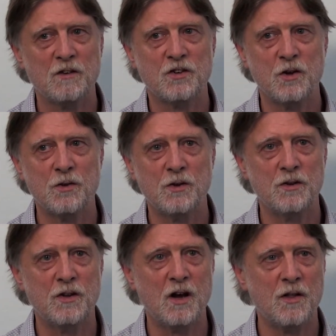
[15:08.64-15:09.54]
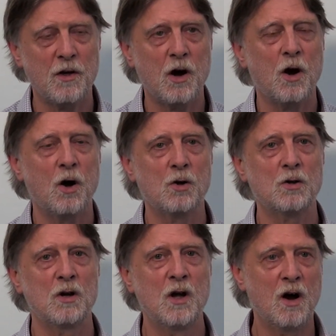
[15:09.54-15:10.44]
So that the
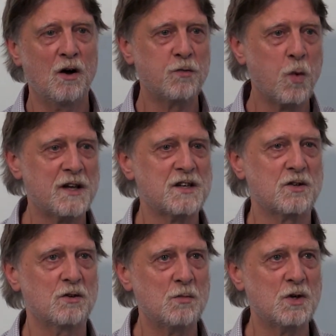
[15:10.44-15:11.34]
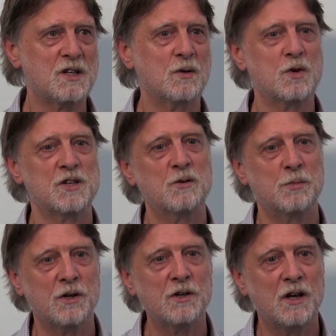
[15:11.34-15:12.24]
whole of Western music wasn't a
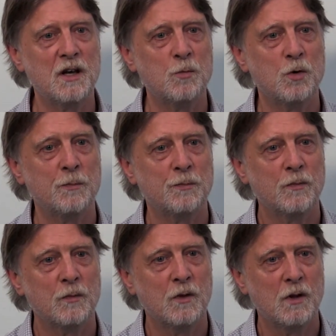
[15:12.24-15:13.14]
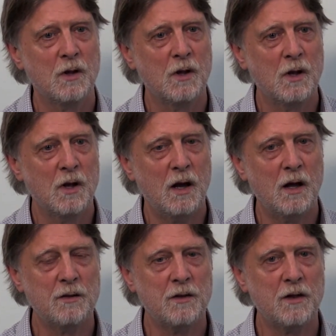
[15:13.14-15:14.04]
burden anymore.
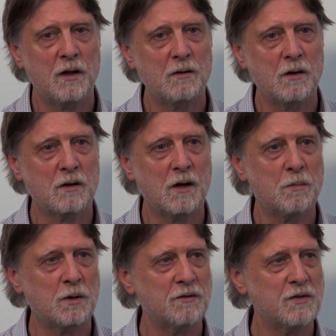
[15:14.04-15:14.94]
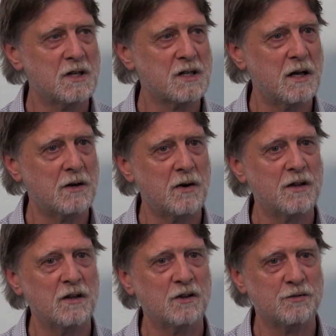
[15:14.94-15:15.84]
And then a couple of years later, I
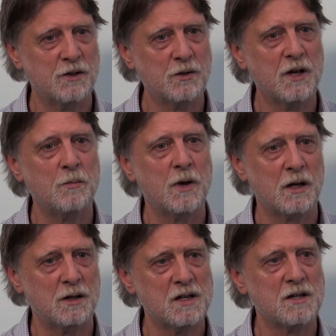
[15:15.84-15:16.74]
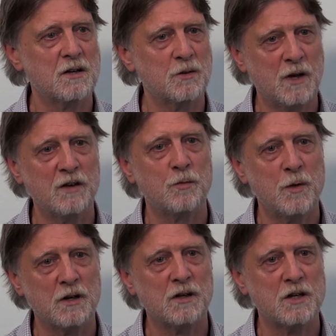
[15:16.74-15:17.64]
think the flute came back and I started playing for
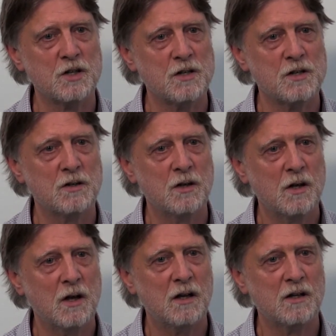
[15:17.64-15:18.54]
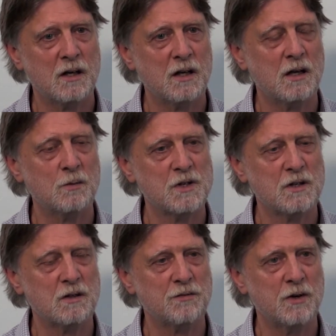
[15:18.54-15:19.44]
meditations. And that again was
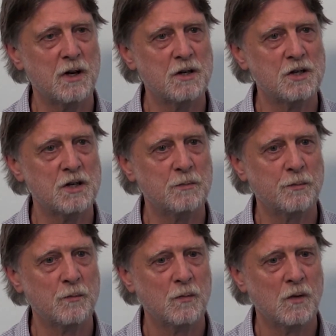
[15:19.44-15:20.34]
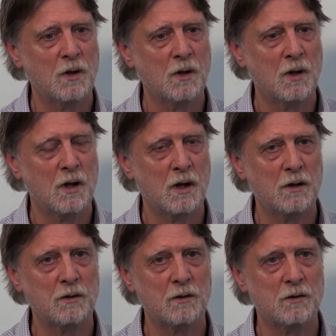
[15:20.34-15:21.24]
a different energy.
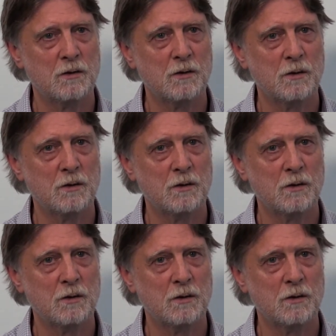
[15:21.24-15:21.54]
And